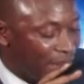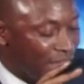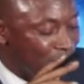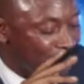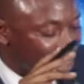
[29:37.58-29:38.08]

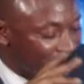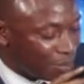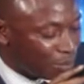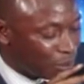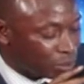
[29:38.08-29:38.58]
by a
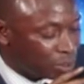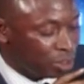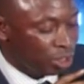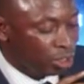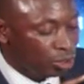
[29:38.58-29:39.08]
medical board
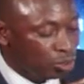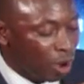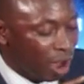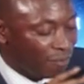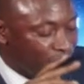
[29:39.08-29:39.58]

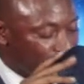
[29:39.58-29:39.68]
to have